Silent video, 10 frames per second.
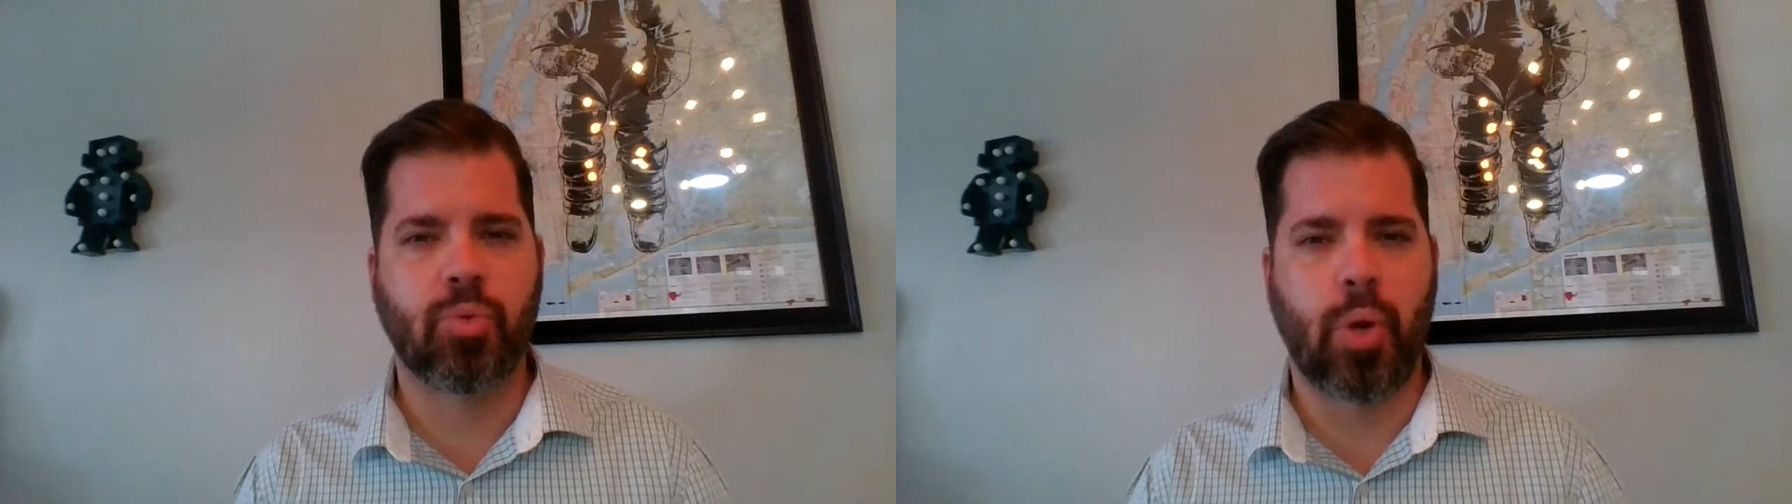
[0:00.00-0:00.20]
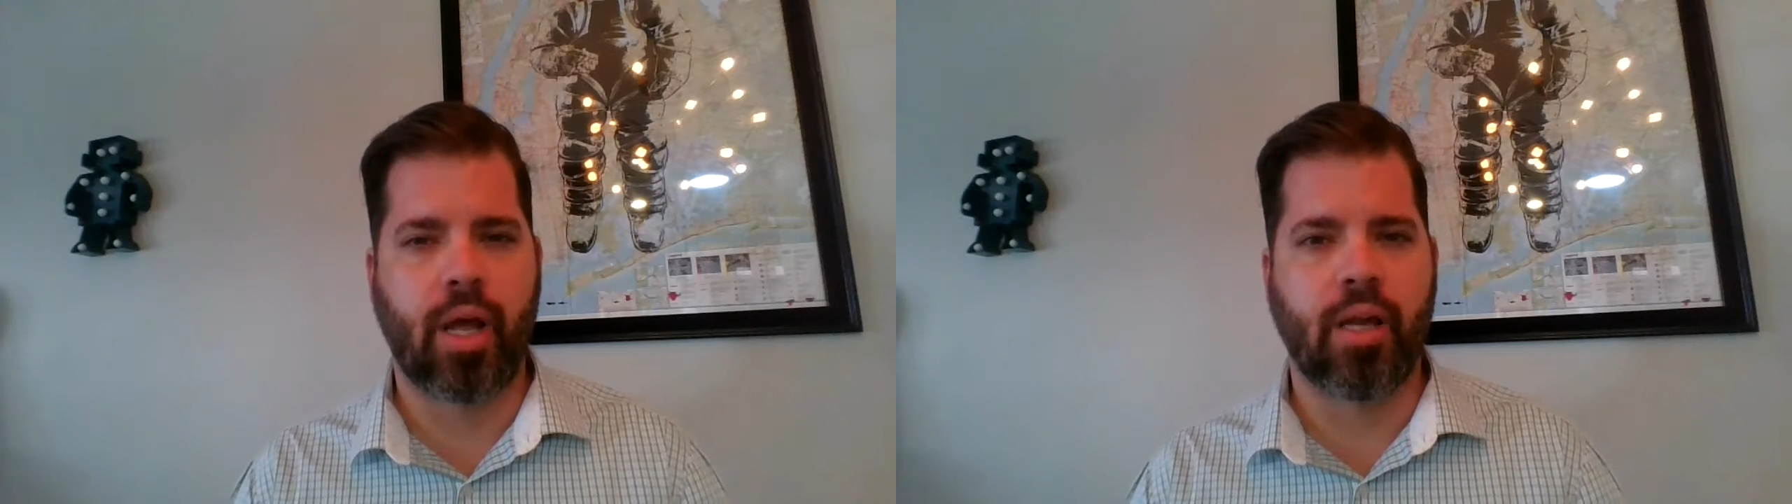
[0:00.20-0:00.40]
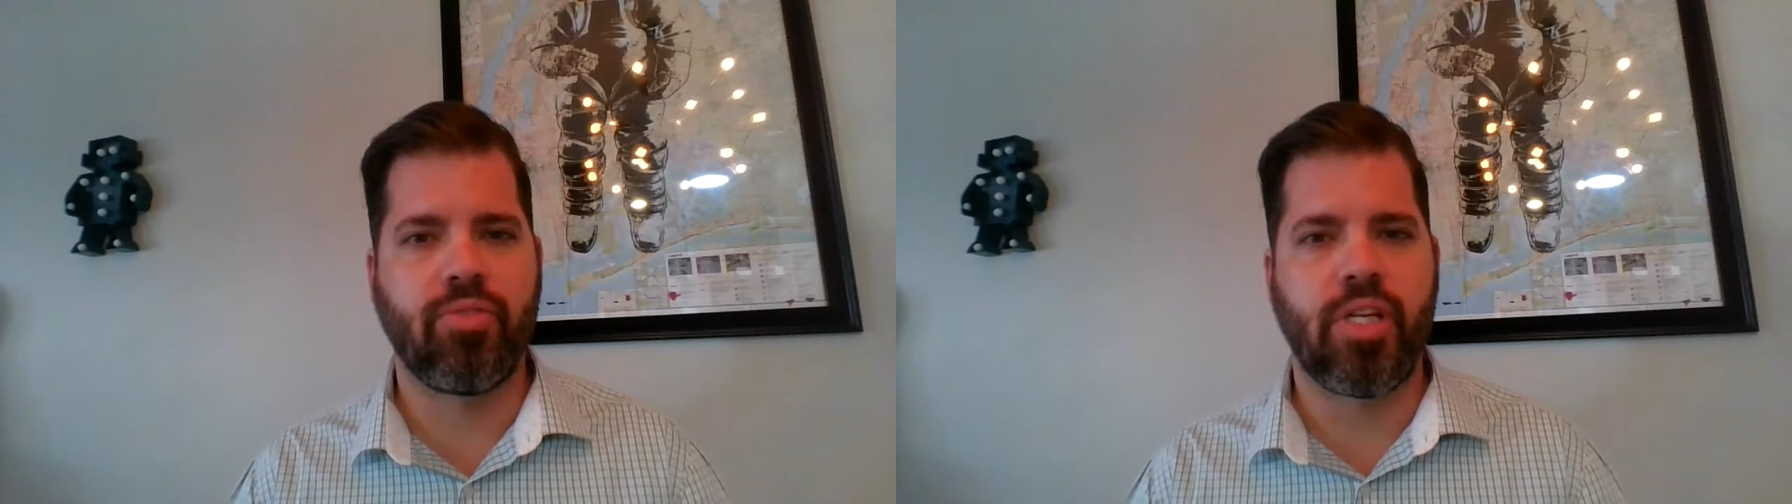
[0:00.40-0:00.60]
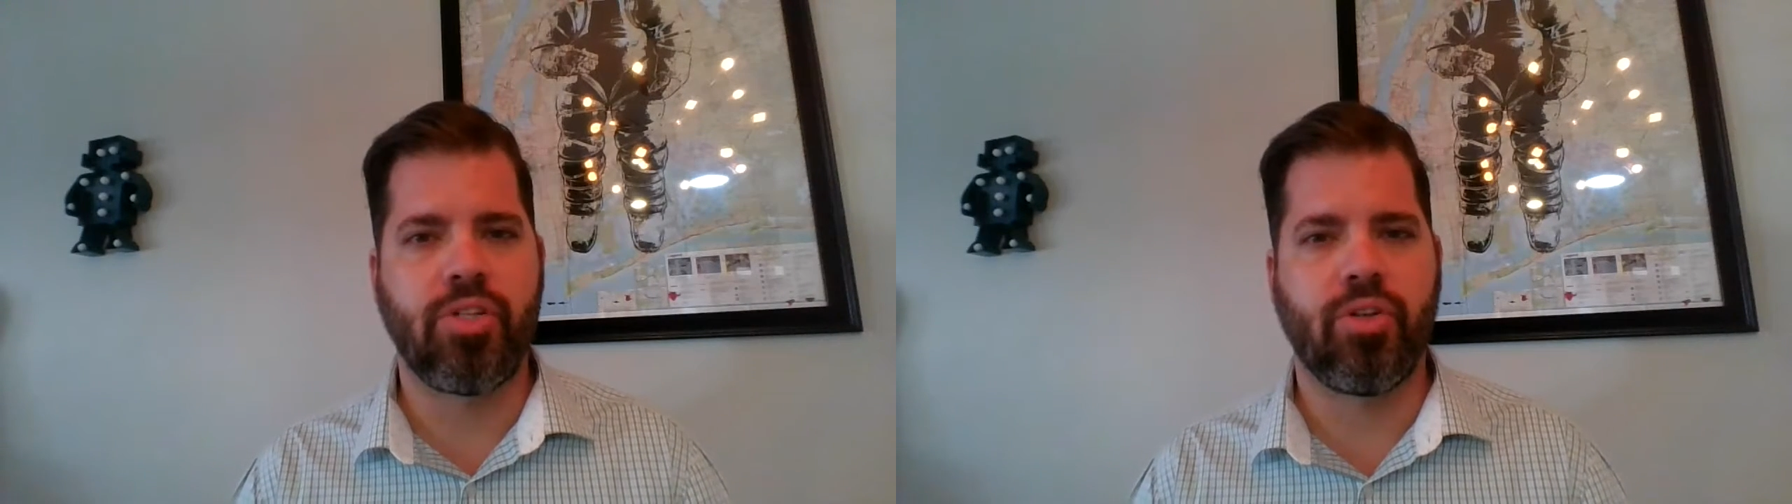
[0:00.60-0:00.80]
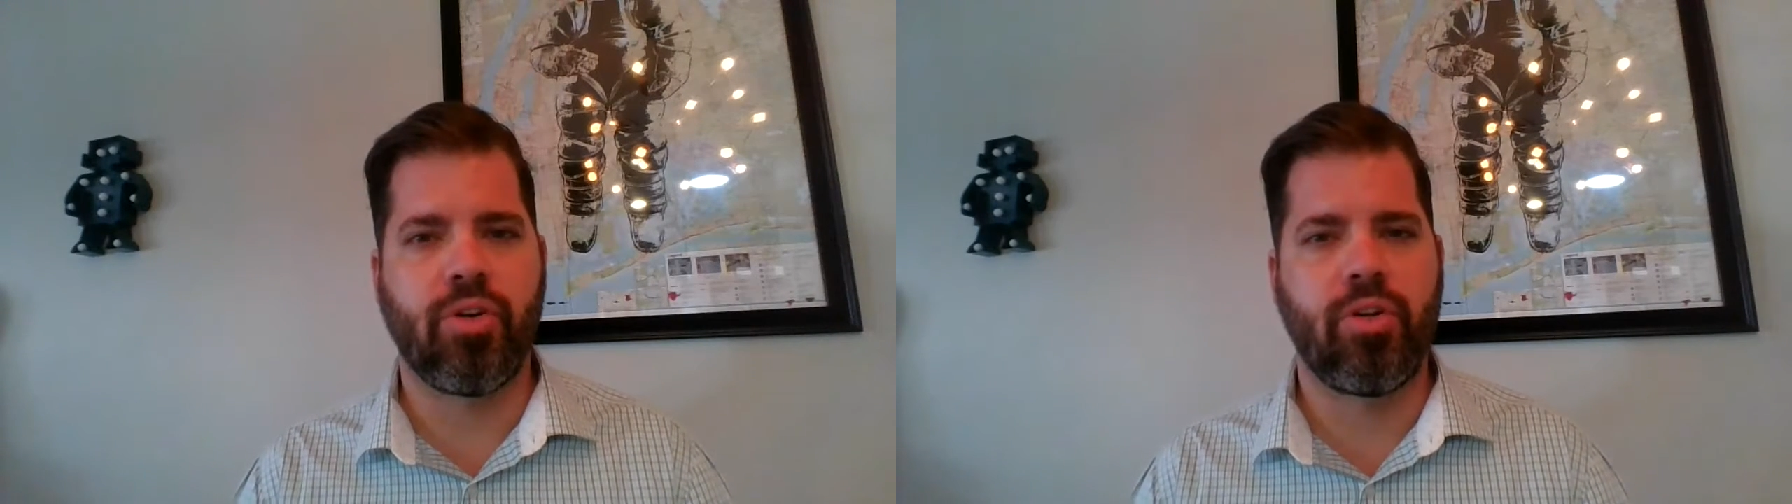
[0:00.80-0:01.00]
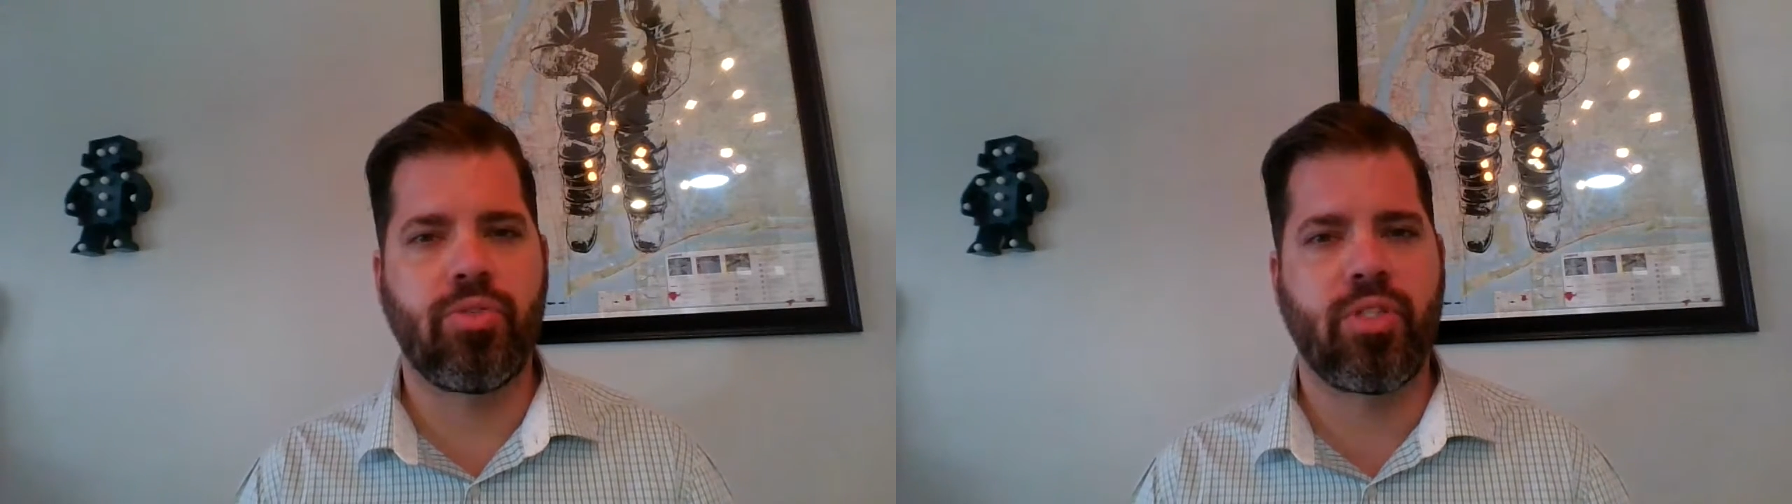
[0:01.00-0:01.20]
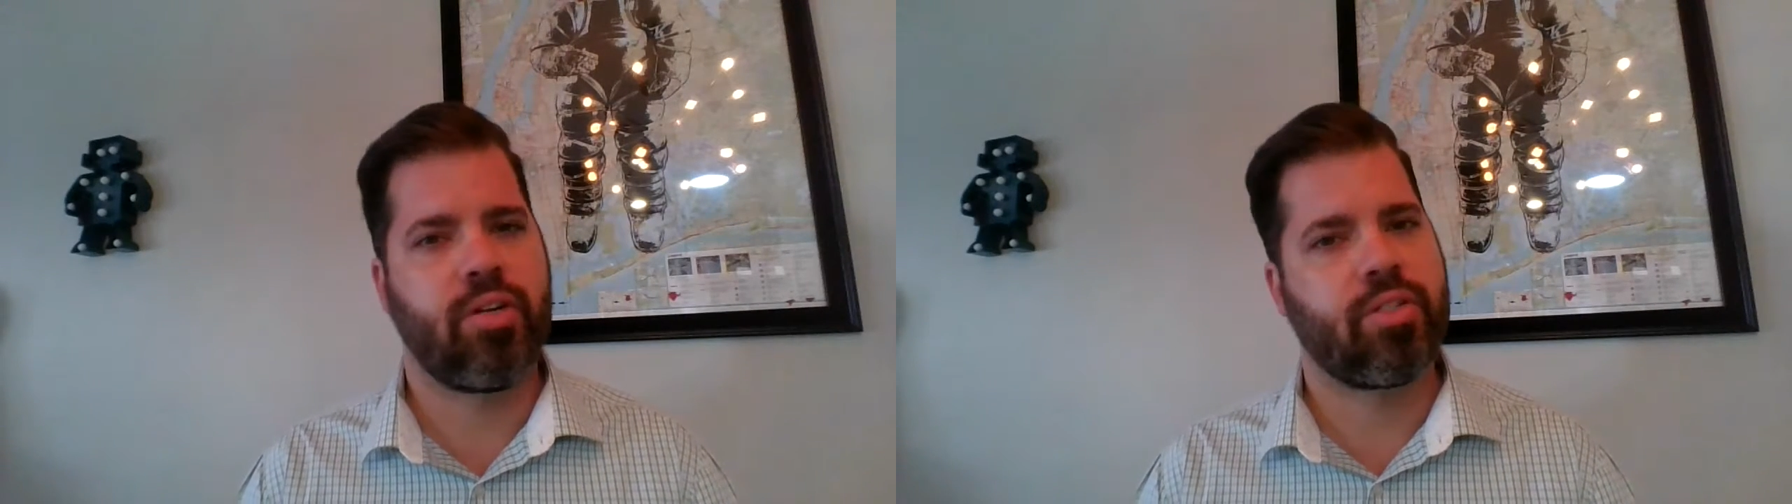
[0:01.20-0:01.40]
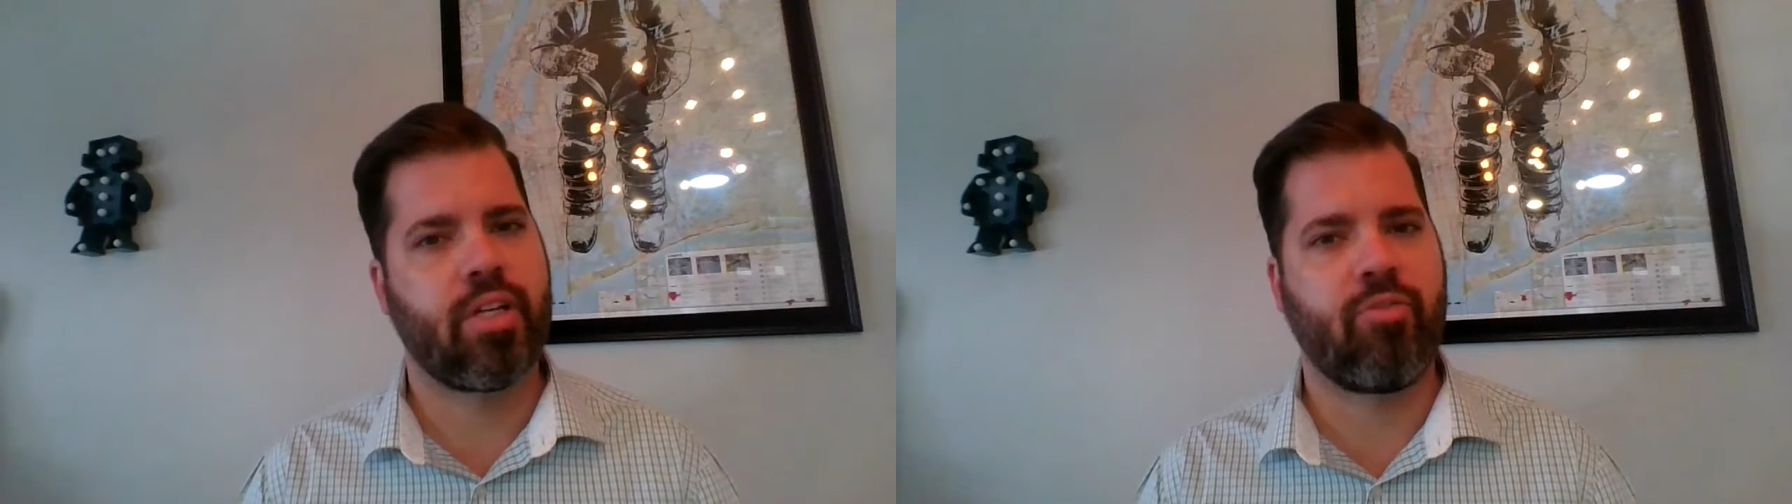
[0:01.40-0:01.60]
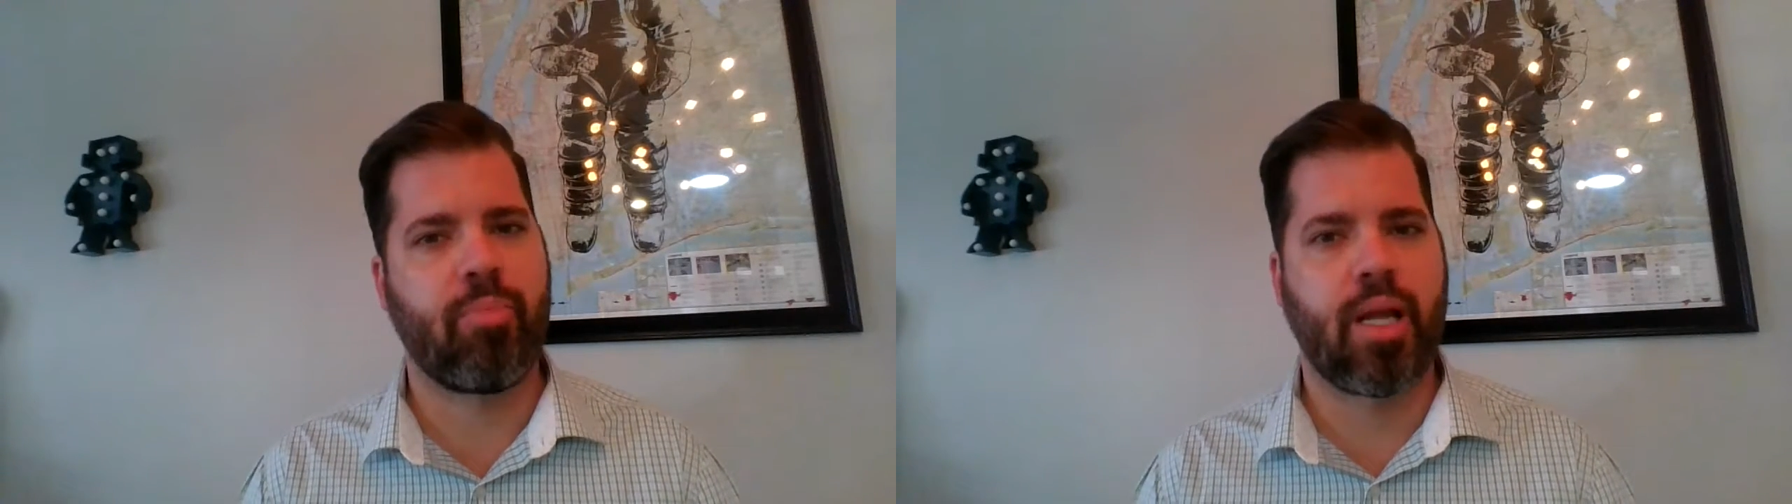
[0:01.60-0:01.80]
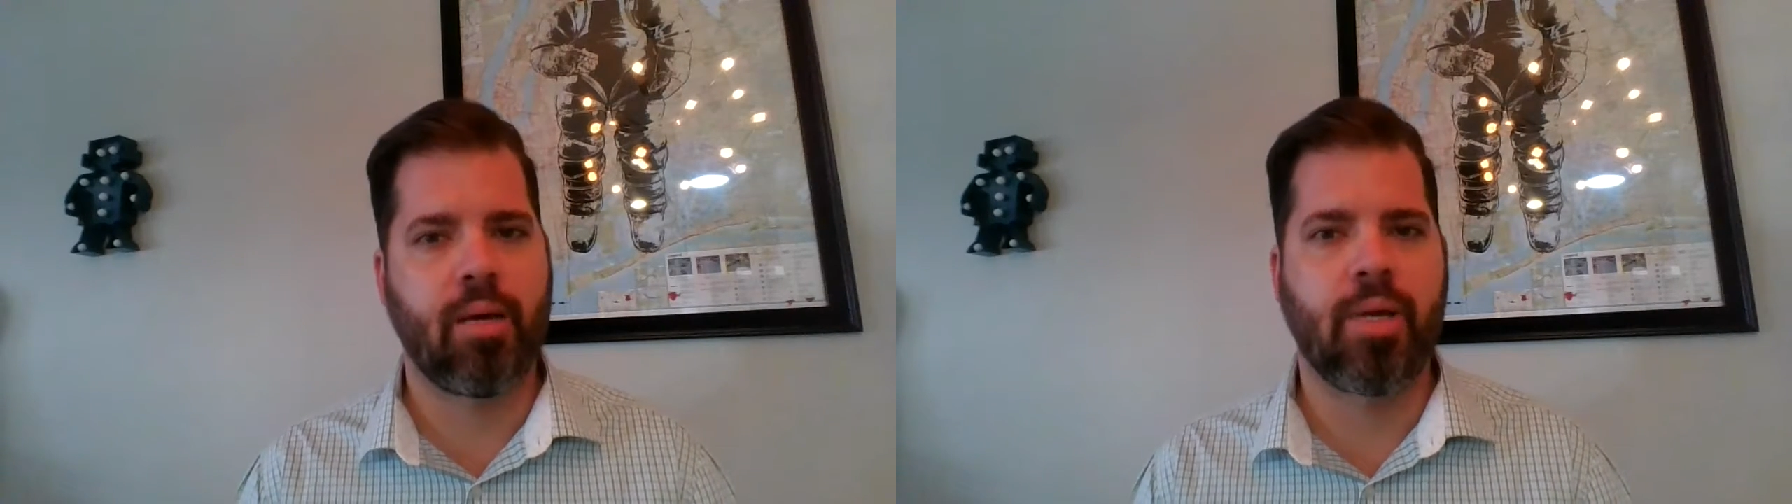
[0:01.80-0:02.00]
what kind of teacher do you see yourself
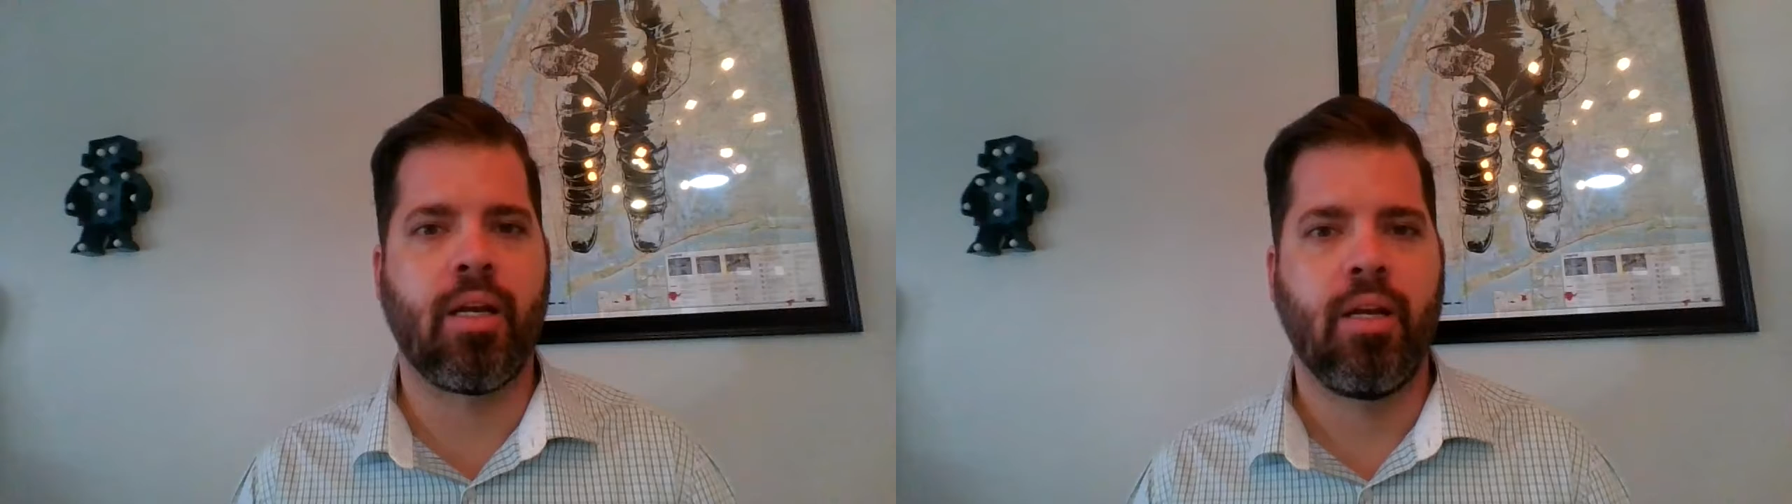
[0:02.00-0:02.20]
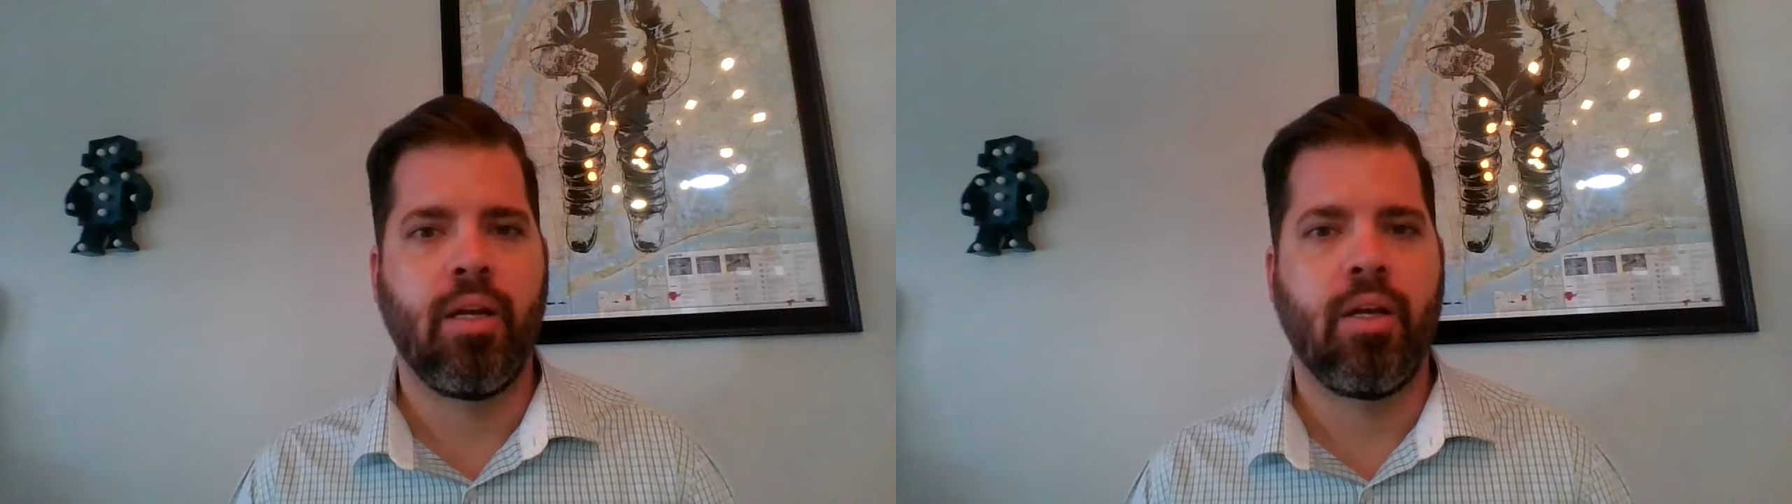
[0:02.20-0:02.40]
becoming?